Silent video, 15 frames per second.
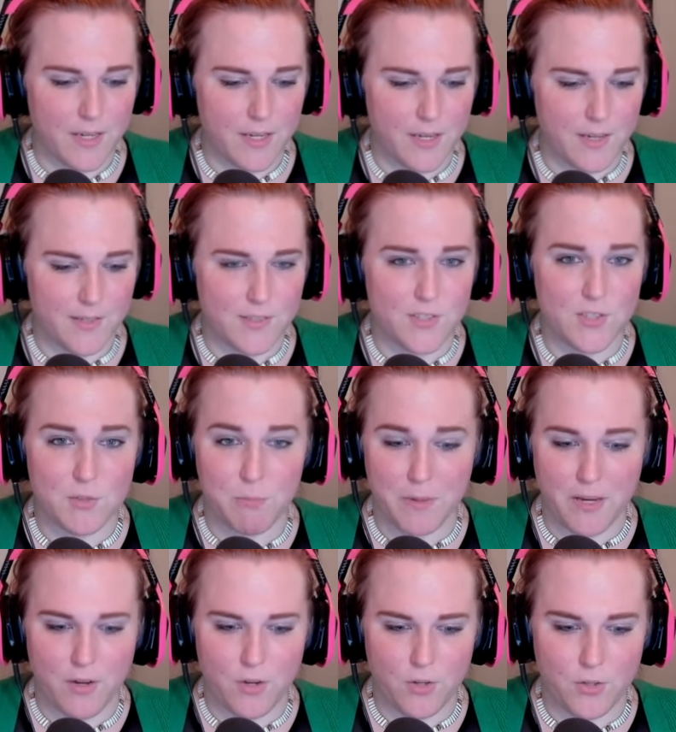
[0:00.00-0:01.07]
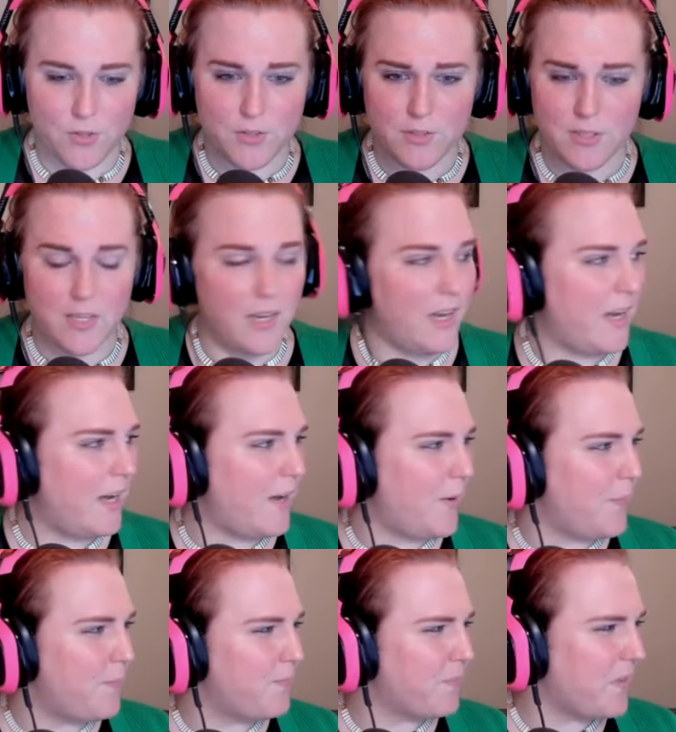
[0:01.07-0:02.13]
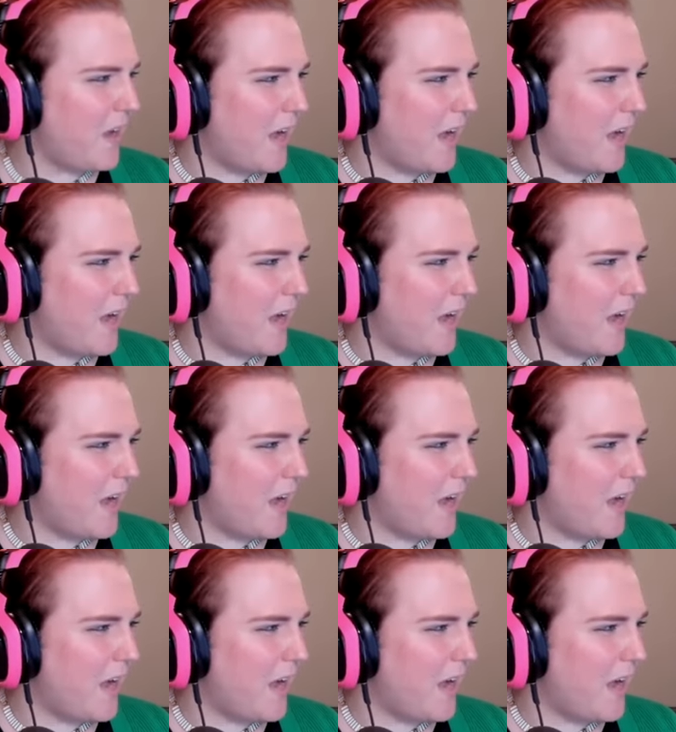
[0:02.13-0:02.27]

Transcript: it is spelled um,